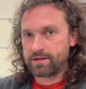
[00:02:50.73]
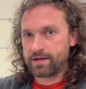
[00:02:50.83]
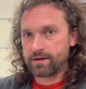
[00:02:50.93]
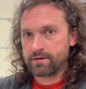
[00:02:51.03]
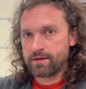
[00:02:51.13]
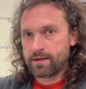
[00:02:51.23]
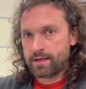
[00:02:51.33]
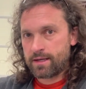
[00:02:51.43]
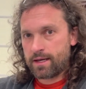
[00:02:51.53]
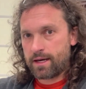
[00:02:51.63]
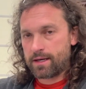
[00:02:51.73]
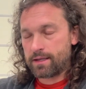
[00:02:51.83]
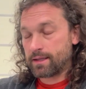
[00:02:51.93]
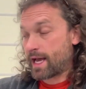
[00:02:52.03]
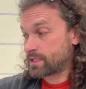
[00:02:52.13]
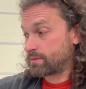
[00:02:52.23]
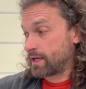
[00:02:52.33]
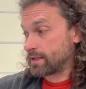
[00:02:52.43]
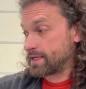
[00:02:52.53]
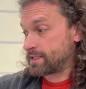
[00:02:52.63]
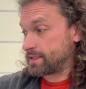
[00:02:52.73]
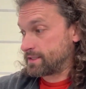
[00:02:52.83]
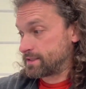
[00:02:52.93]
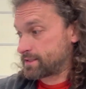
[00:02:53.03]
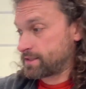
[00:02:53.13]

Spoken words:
in there. Last but not least is,